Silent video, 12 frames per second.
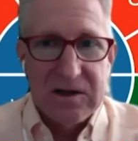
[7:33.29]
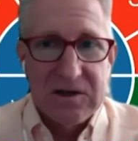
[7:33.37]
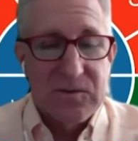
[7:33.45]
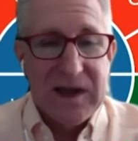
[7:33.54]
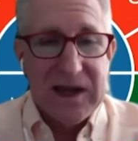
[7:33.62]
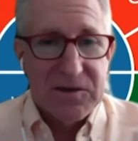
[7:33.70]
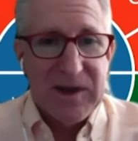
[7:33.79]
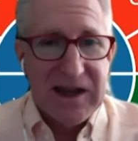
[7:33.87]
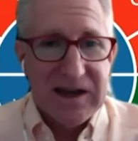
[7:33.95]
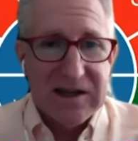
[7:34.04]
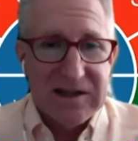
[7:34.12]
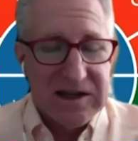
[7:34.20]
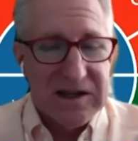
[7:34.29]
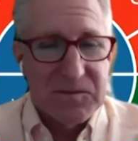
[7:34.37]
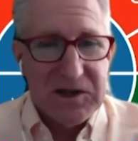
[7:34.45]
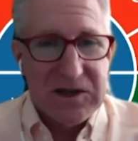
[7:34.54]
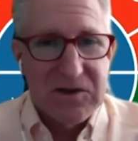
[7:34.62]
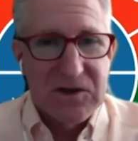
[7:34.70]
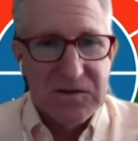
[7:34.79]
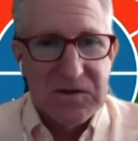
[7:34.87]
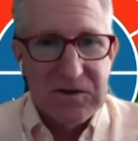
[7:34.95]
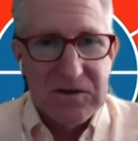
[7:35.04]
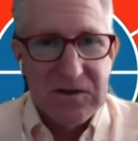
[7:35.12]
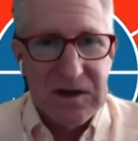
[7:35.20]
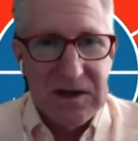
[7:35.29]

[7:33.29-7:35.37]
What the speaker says: mathematics that can be useful.